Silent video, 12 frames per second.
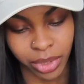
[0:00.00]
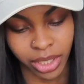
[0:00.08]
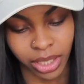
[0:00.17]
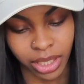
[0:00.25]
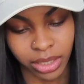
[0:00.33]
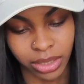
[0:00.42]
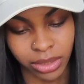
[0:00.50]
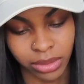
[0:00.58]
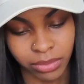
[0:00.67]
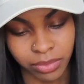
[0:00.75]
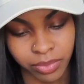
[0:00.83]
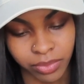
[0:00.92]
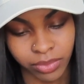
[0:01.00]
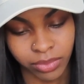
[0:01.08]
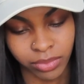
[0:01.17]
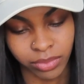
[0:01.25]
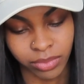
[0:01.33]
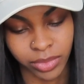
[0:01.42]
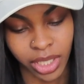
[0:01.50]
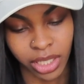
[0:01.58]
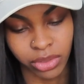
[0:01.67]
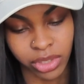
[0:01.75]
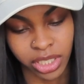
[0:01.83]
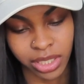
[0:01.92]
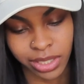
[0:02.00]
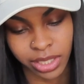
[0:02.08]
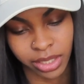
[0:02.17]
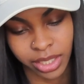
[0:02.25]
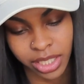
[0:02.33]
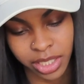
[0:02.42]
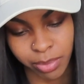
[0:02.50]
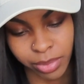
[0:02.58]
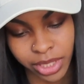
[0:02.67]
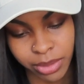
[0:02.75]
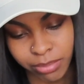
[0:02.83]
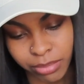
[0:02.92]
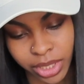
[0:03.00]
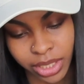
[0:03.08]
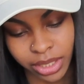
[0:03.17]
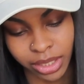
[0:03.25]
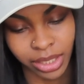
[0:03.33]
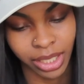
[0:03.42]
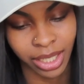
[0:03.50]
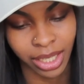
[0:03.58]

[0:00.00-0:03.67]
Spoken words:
But yeah, you just hit the split button,